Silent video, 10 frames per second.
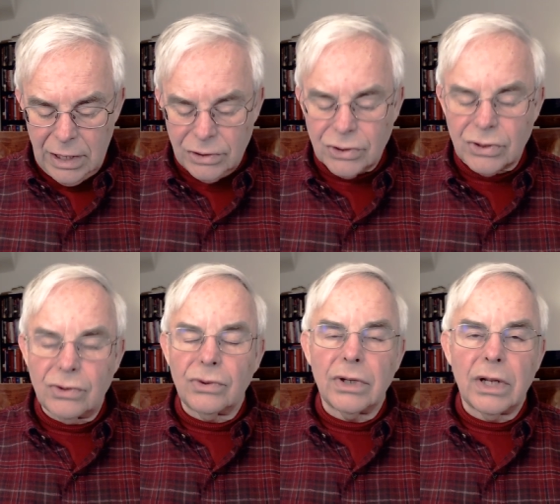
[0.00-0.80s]
as
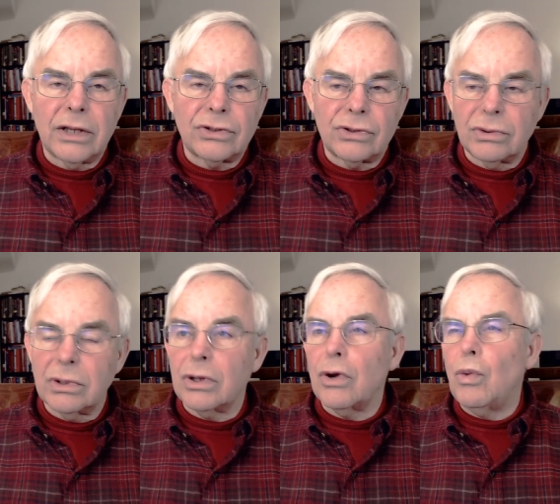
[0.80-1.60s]
soon as you
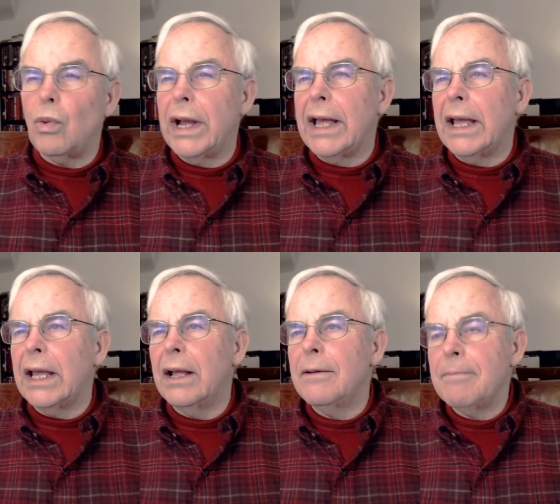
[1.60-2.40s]
look away.